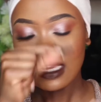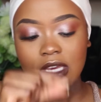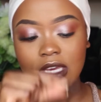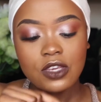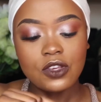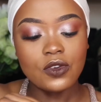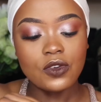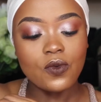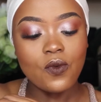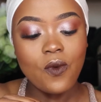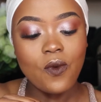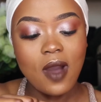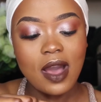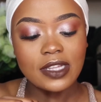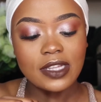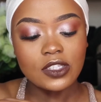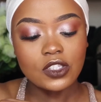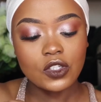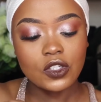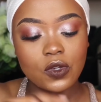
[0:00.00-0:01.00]
you
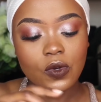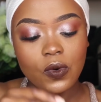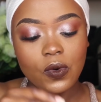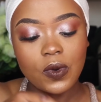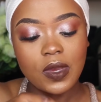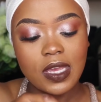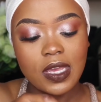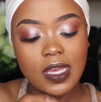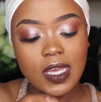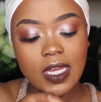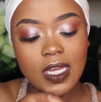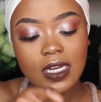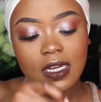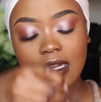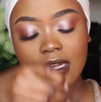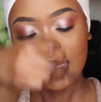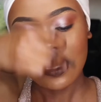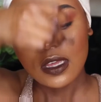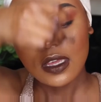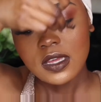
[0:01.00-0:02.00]
want to go
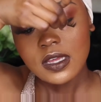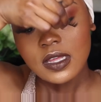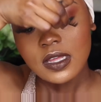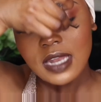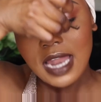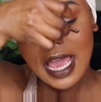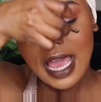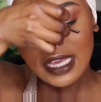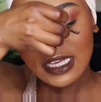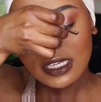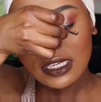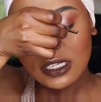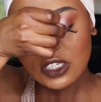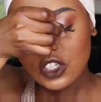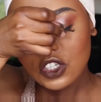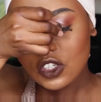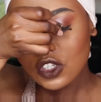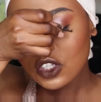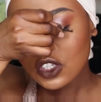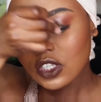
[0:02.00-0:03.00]
in like
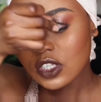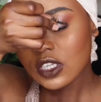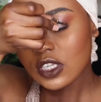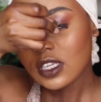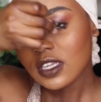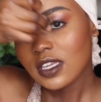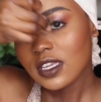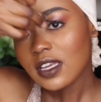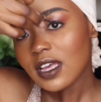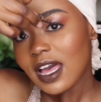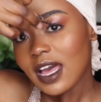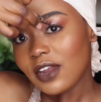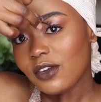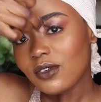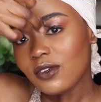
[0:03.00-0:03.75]
just, I don't